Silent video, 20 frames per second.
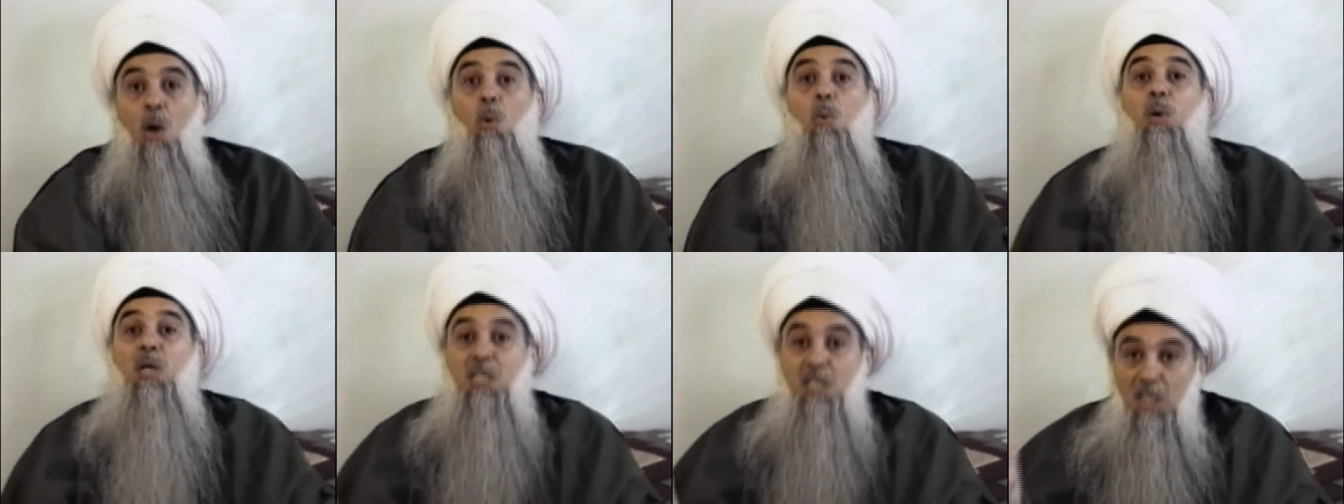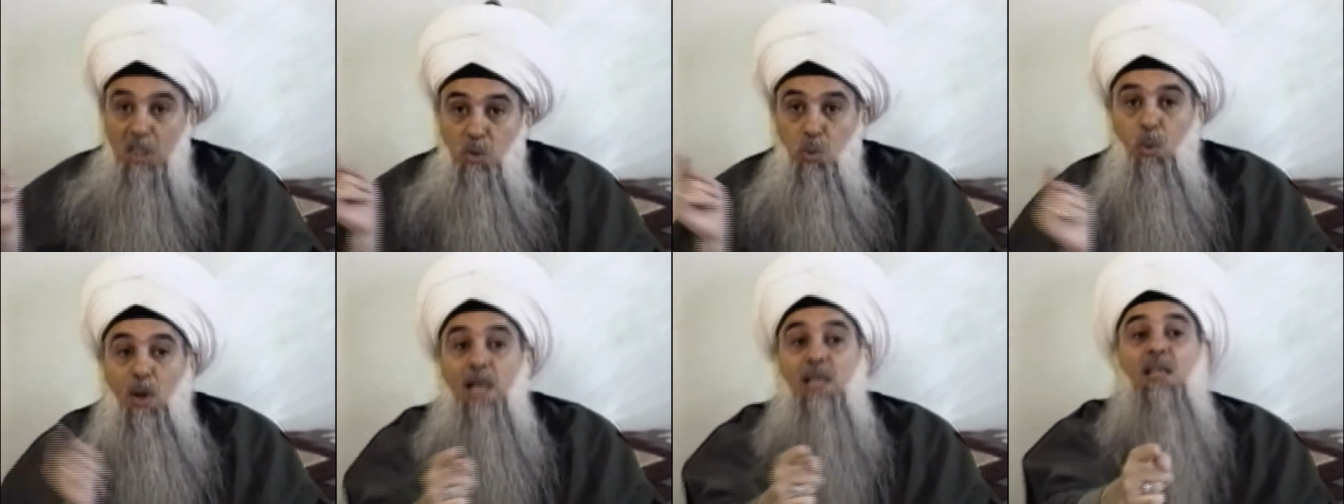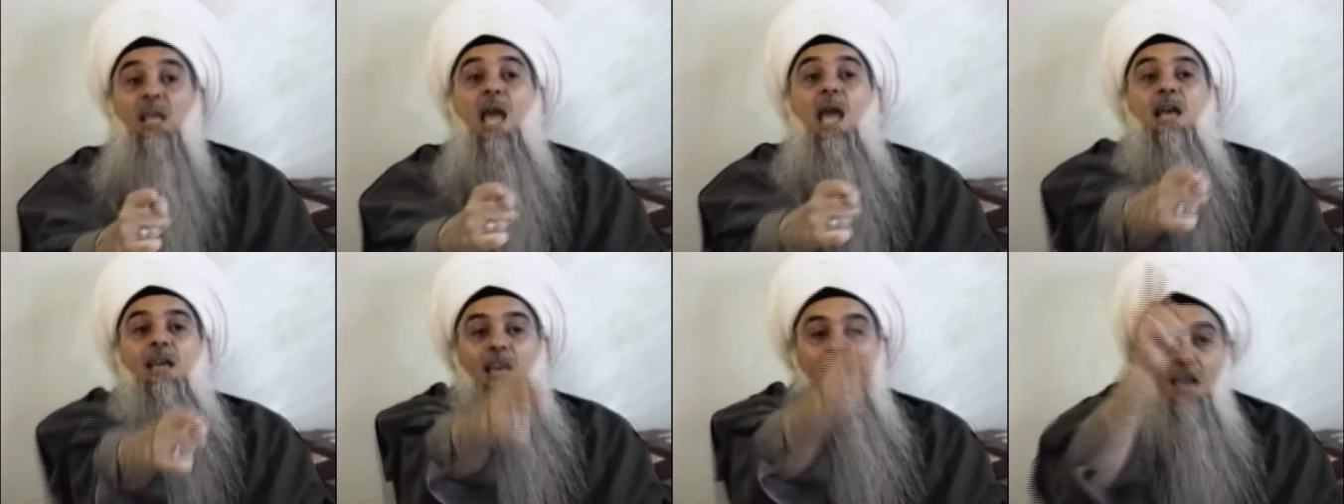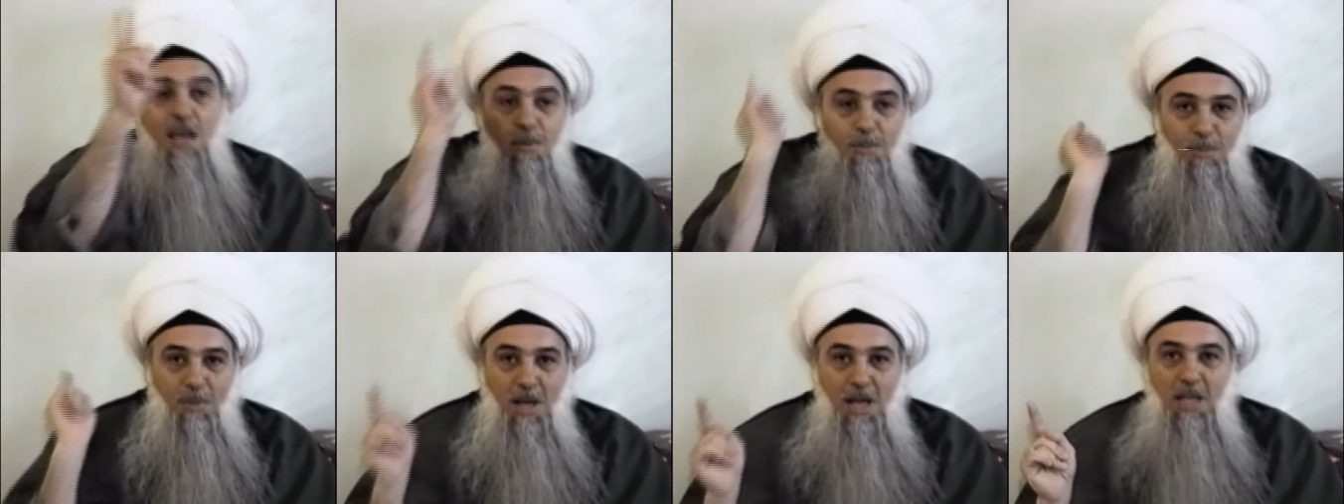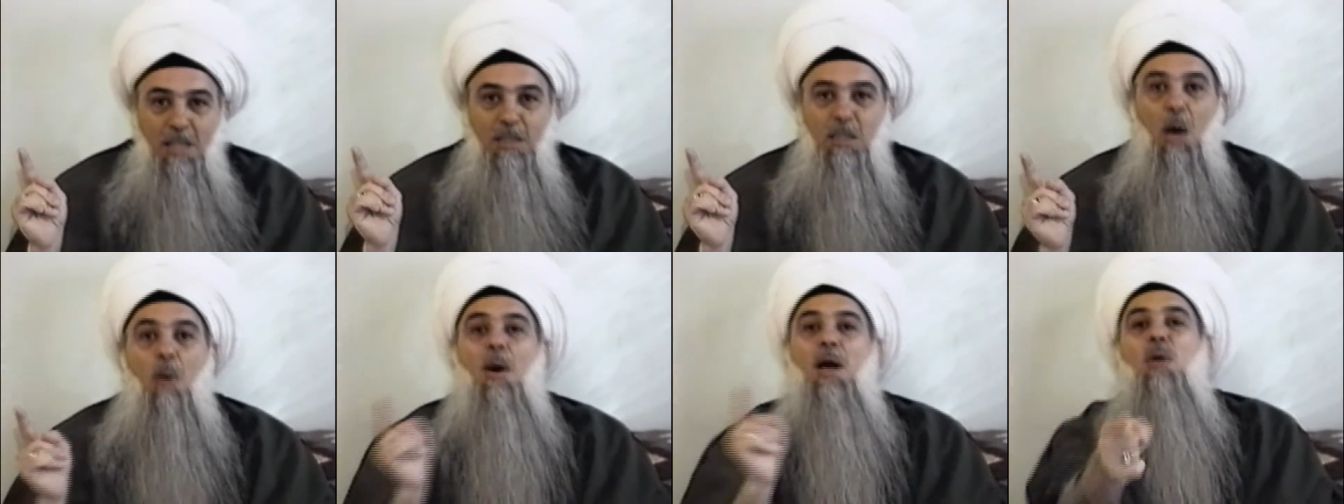which it will take him
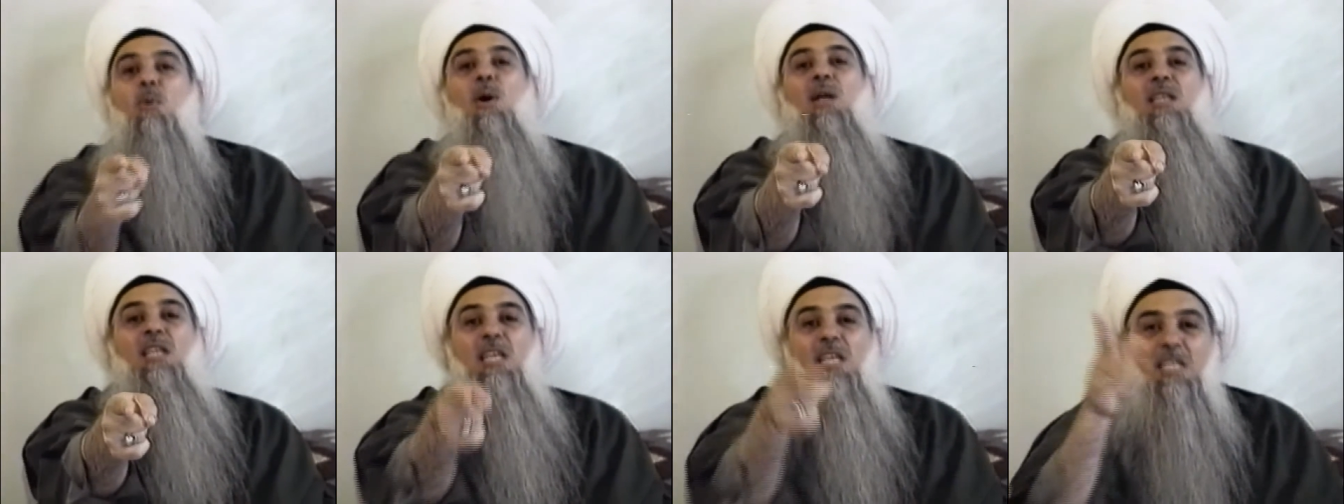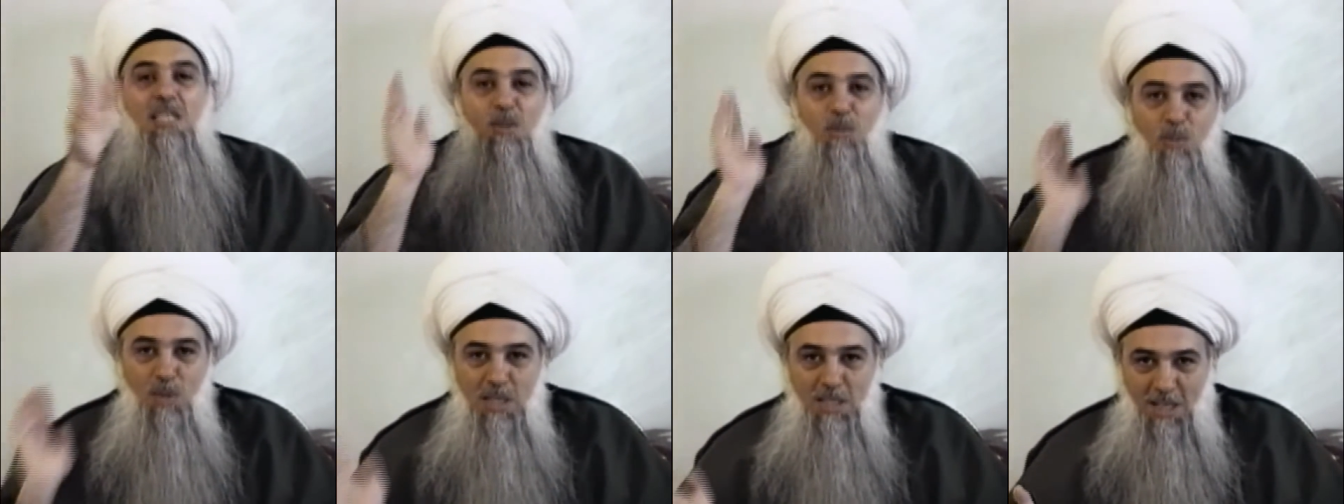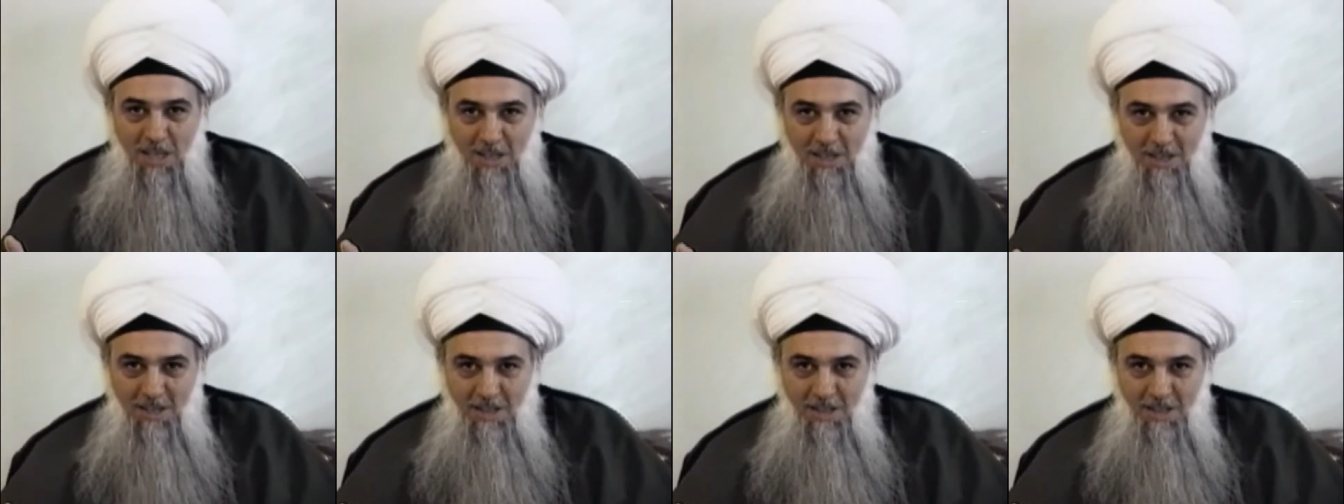toward what he is missing,